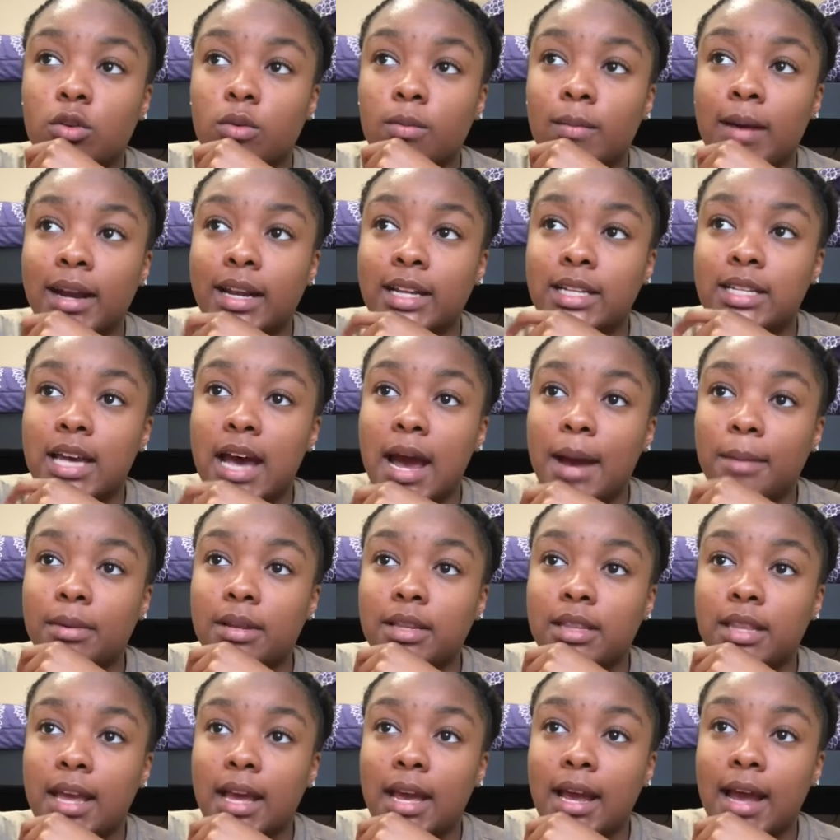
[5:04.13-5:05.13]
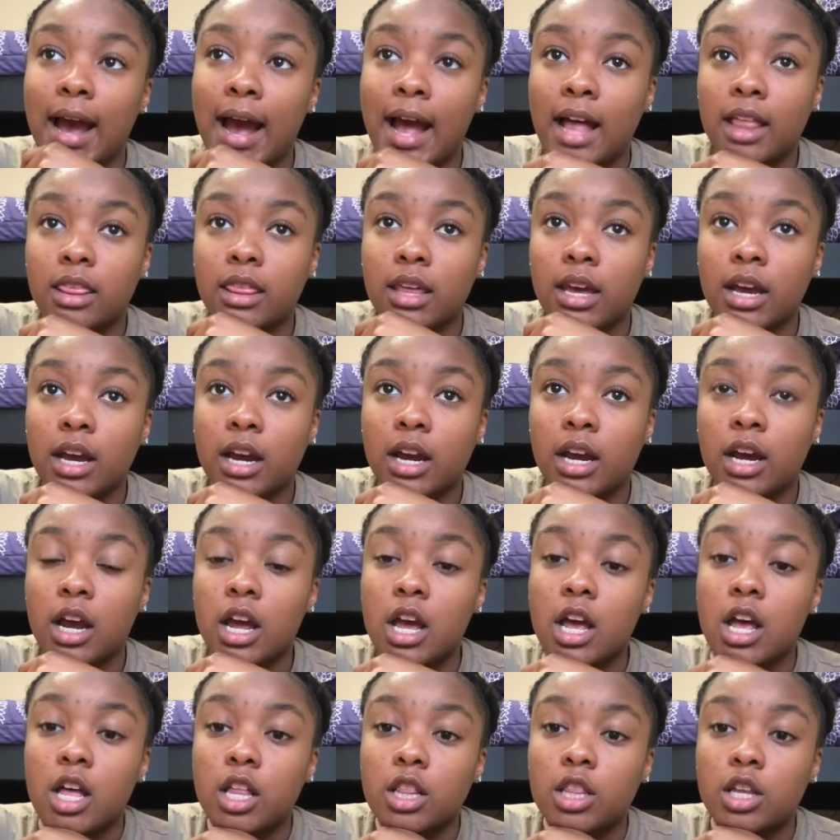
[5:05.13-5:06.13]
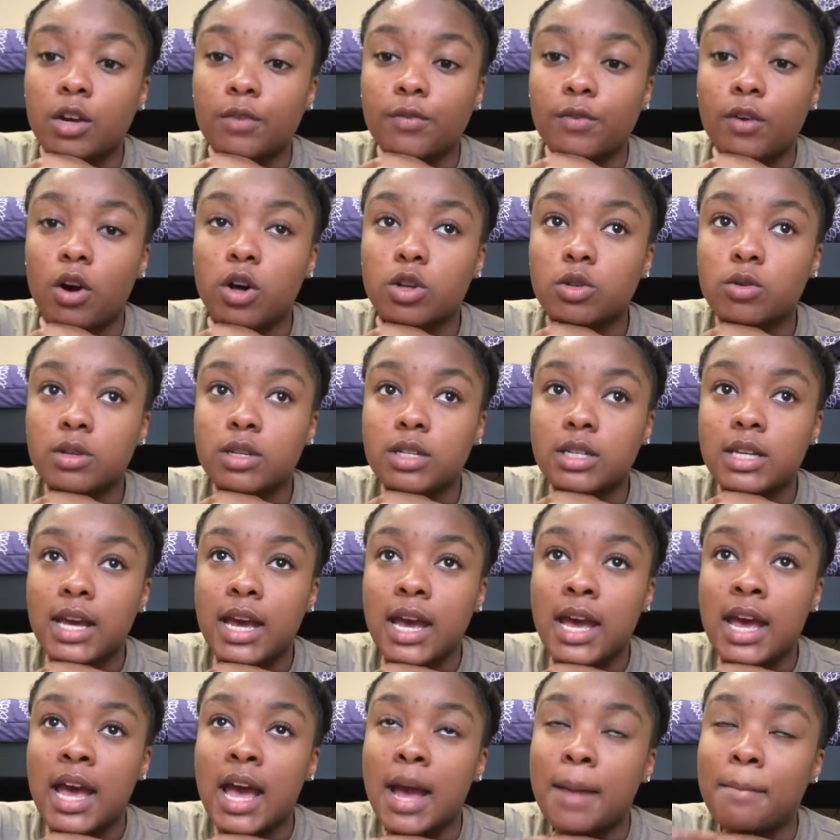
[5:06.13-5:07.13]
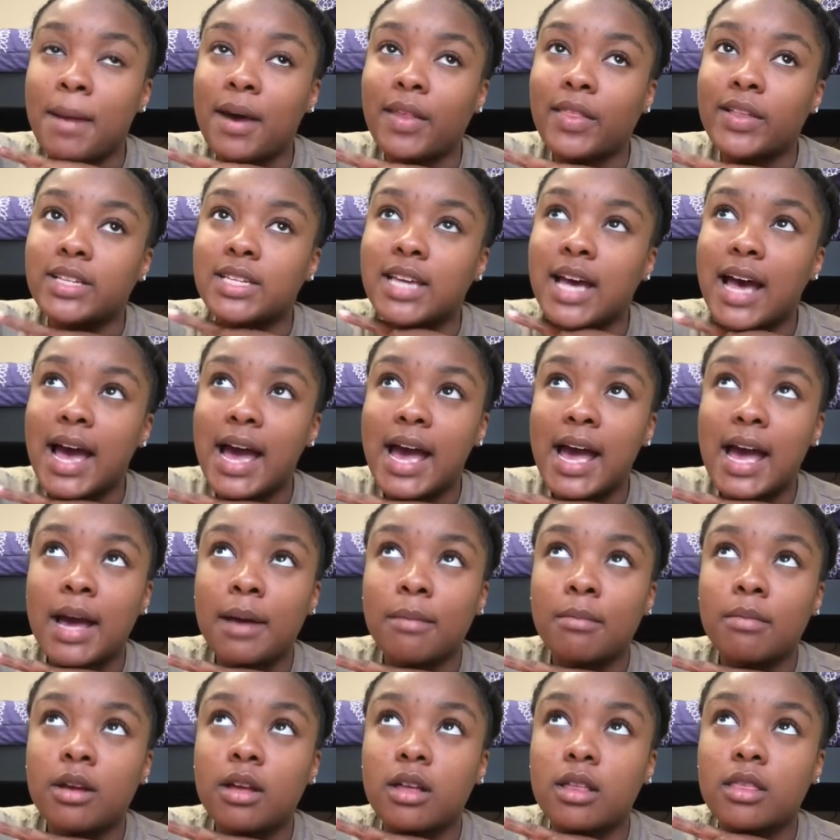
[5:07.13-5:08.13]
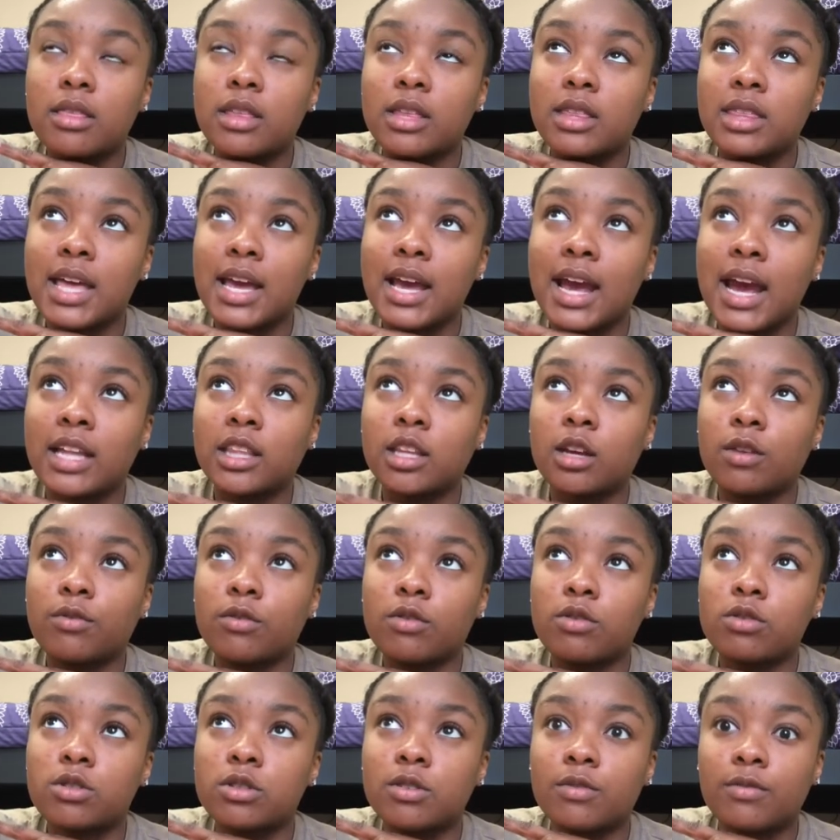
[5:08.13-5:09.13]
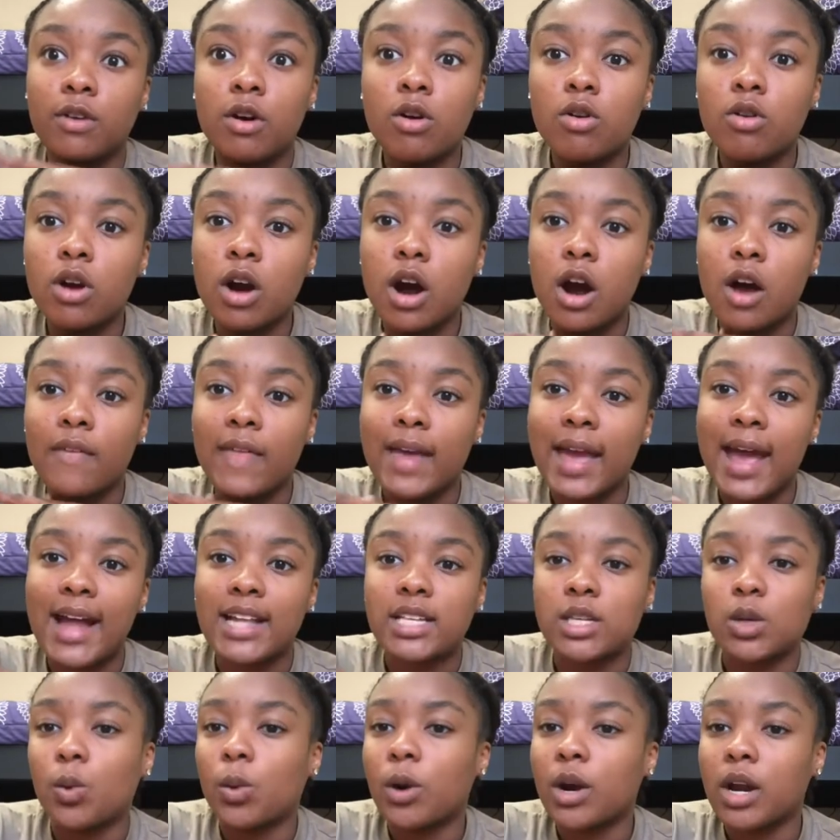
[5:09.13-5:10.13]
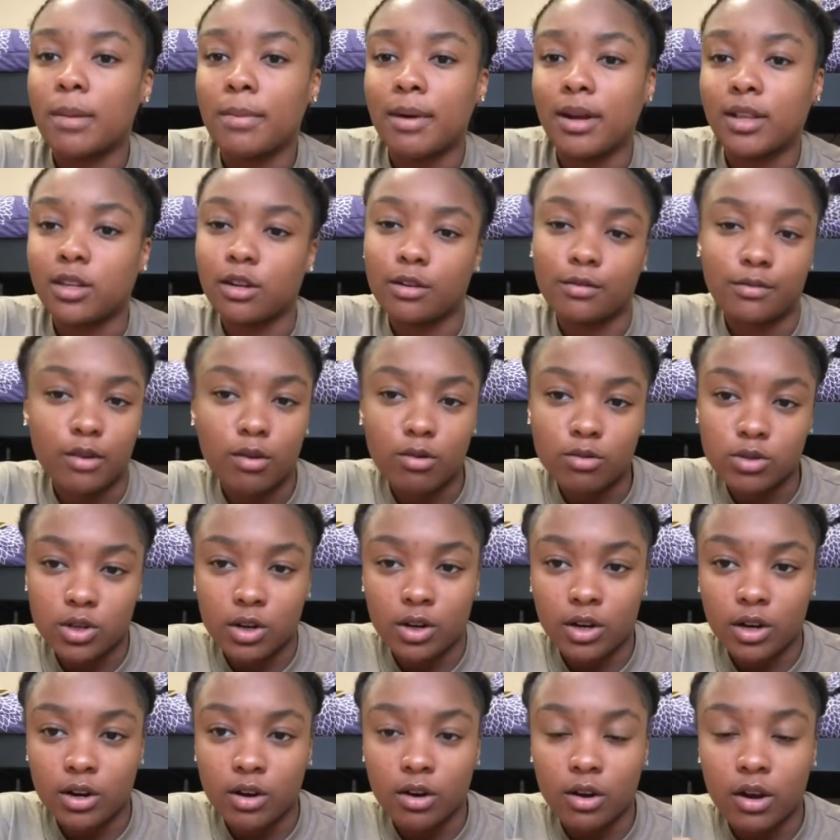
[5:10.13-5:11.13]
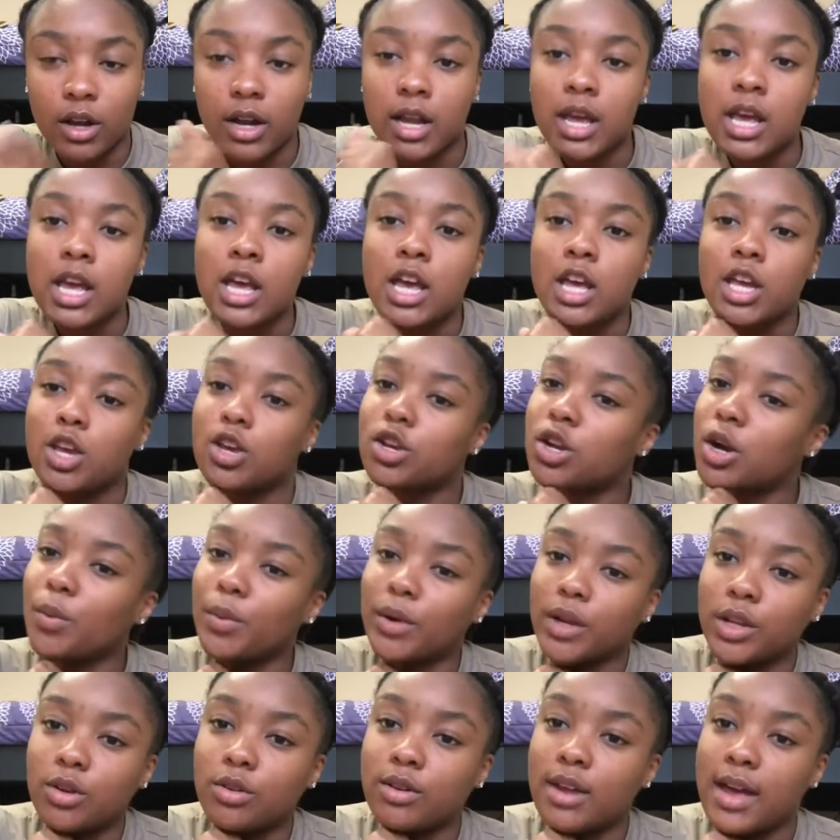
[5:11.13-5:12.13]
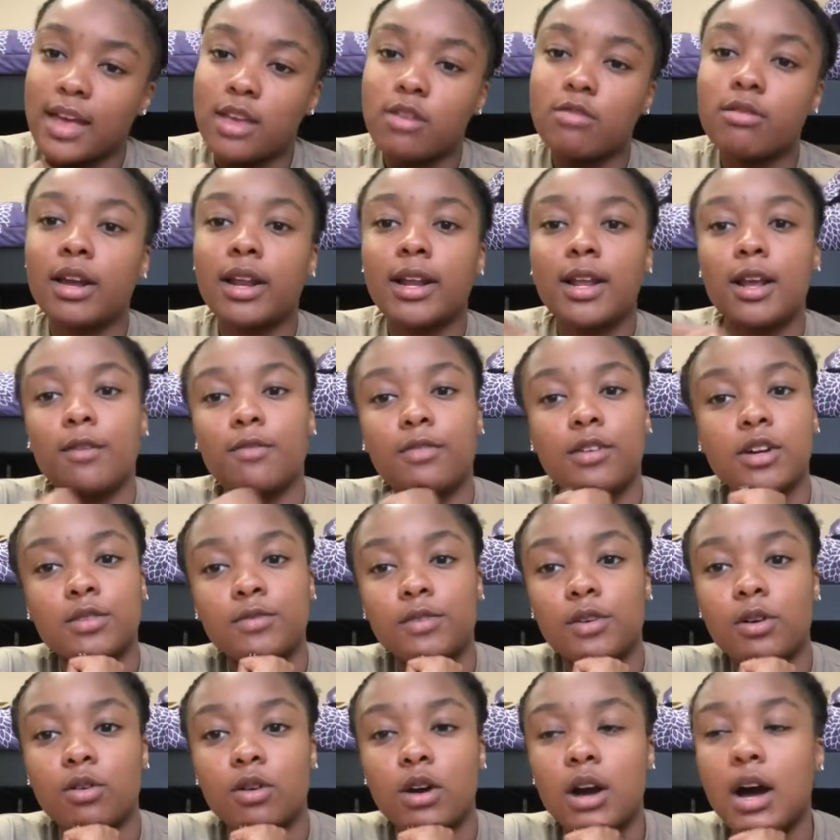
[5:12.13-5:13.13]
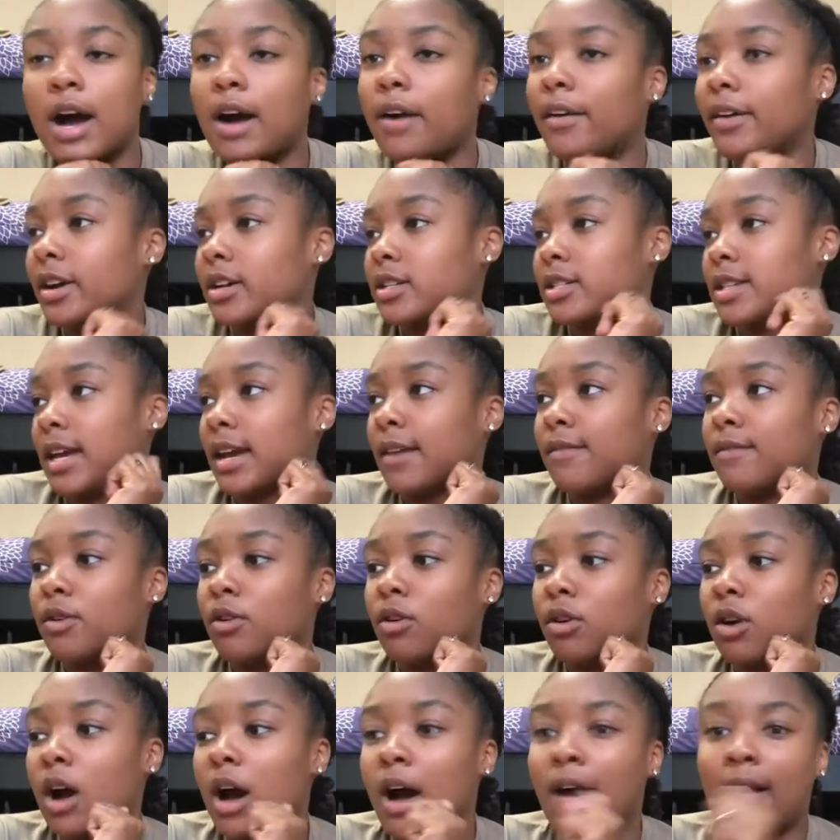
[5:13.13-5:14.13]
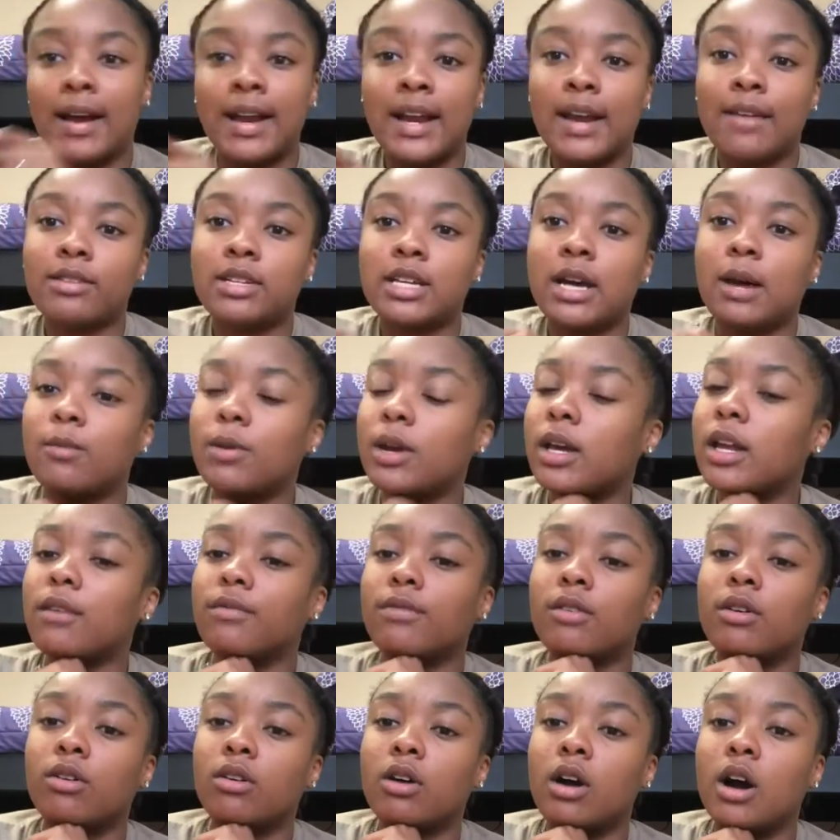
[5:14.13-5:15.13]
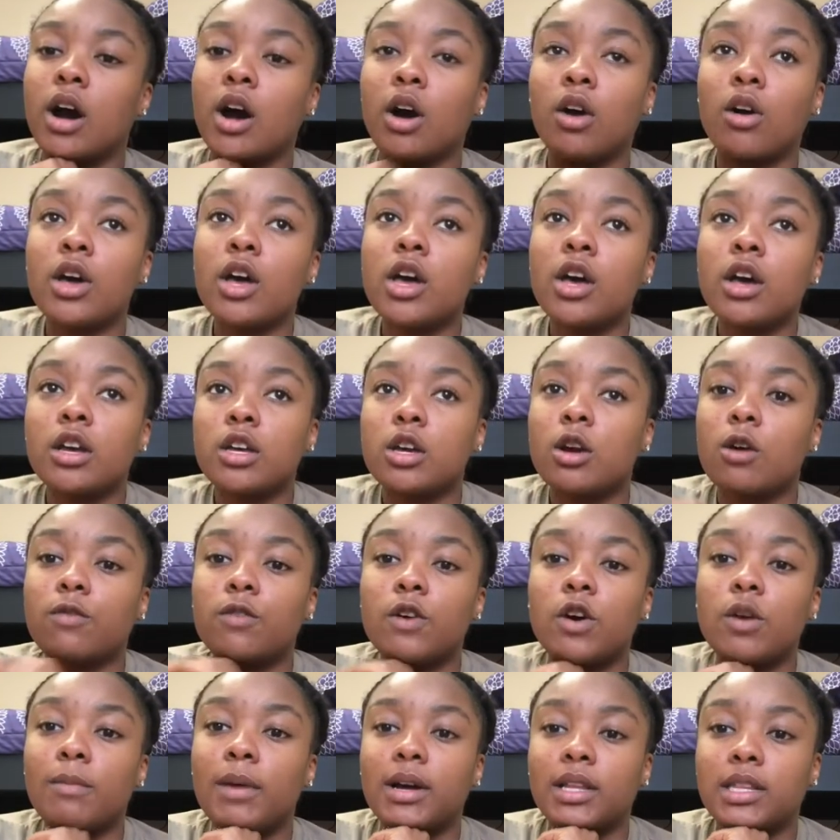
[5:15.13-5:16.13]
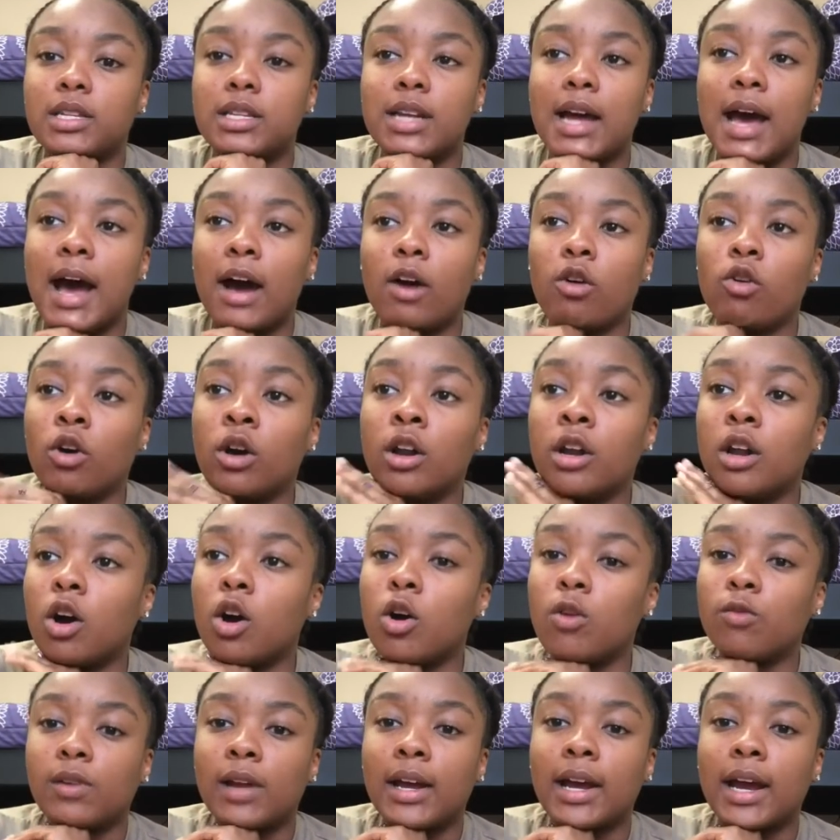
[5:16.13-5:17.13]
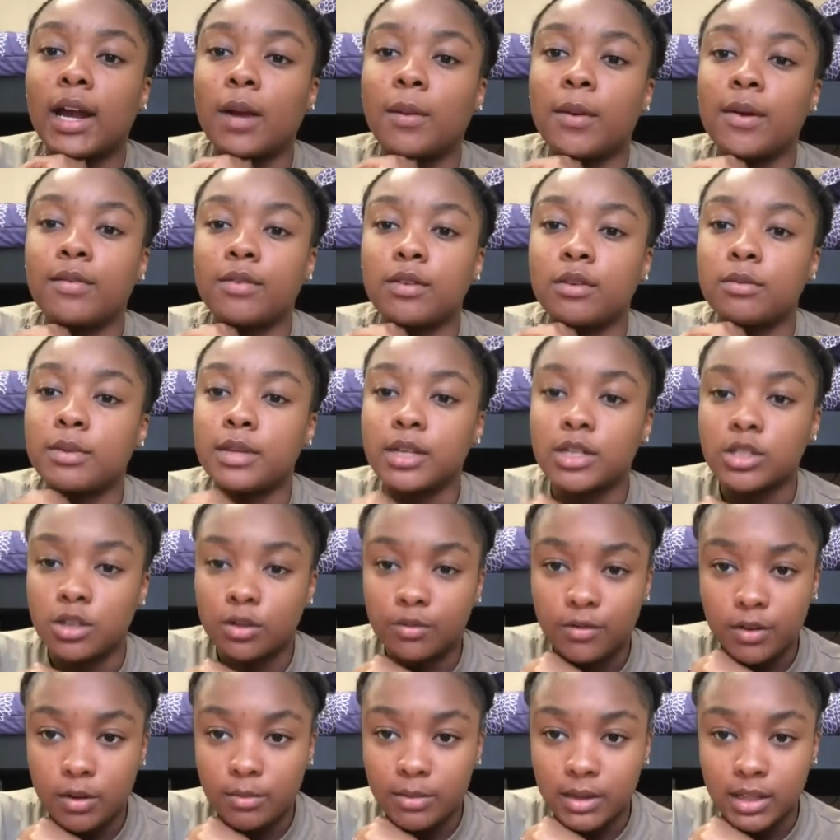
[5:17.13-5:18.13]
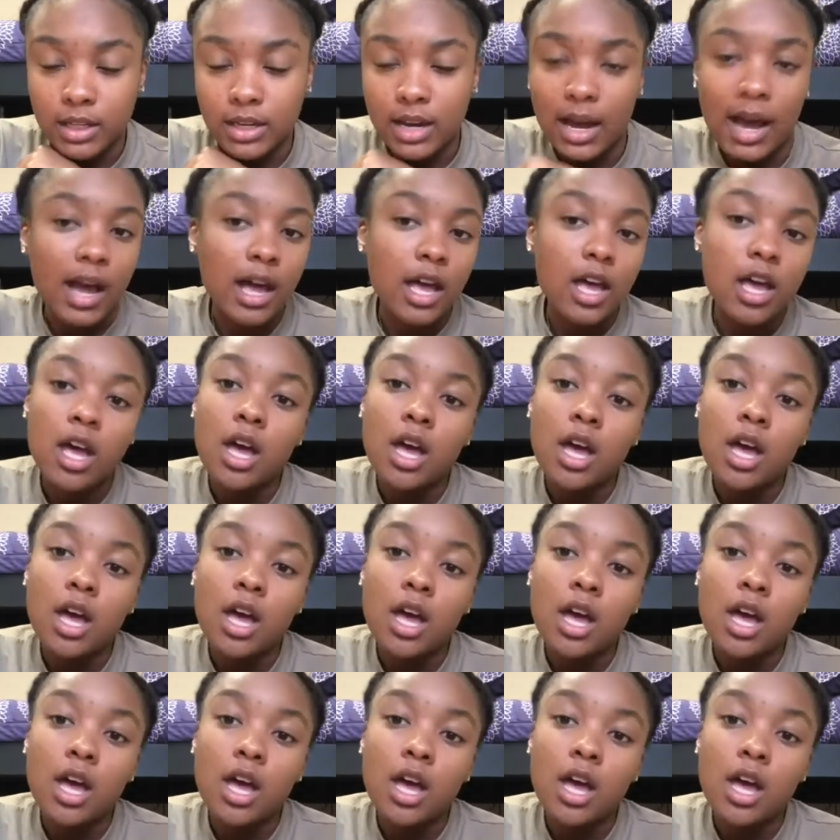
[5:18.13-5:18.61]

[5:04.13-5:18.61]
by the time that they got there, their phones was dead, and by the time that they got their first phone call, they had to worry about their phone turning on. You don't want to do that. You get your first phone call or your second phone call, and every time you get a phone call, your phone about to die, or the whole flight got away from you because your phone about to die.